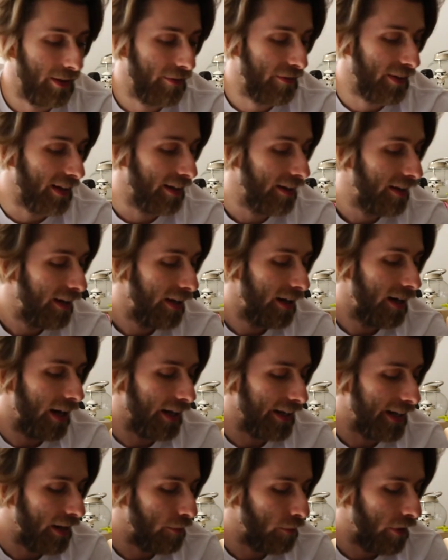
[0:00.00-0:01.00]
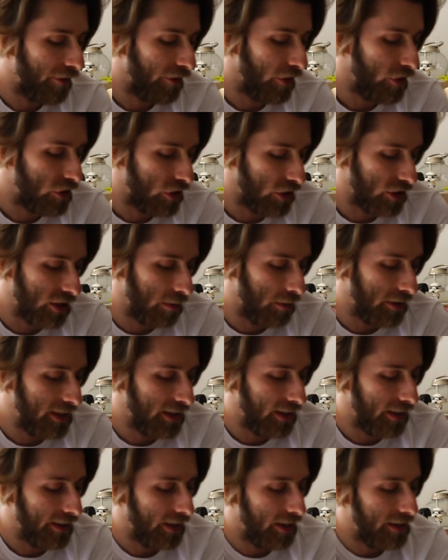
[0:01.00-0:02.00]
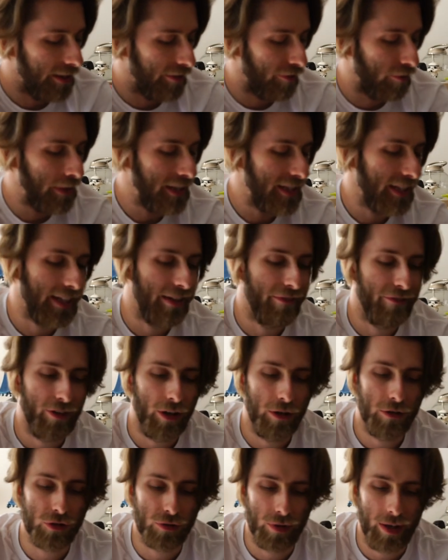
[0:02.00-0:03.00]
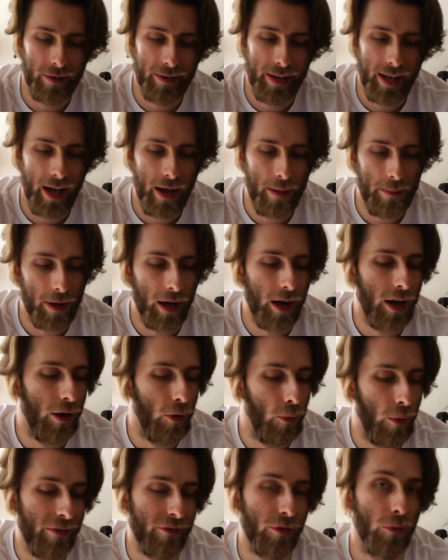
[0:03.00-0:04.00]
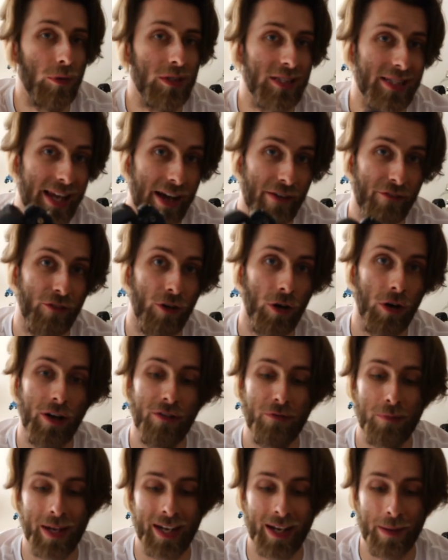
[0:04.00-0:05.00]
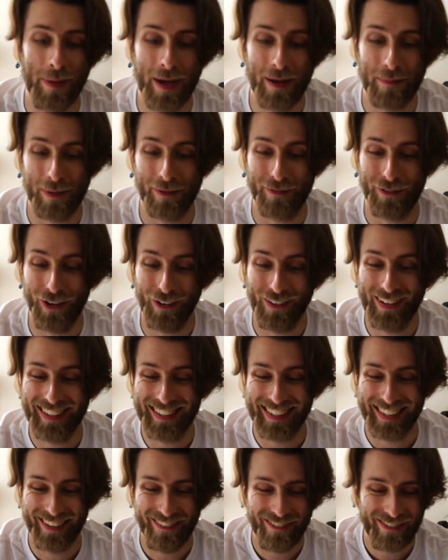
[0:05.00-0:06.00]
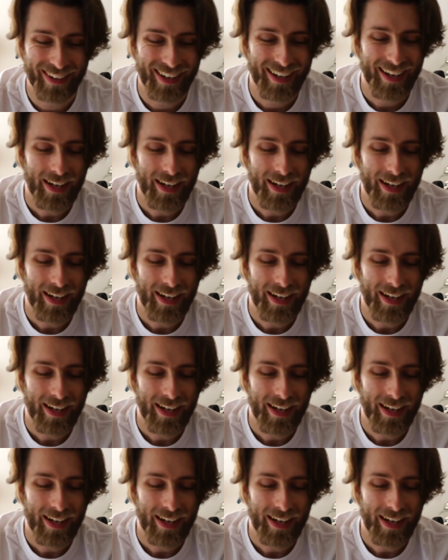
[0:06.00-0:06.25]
I think, again, whether it's just someone didn't like the idea of me taking photos around there, but whether it was the F5 being a bit provocative,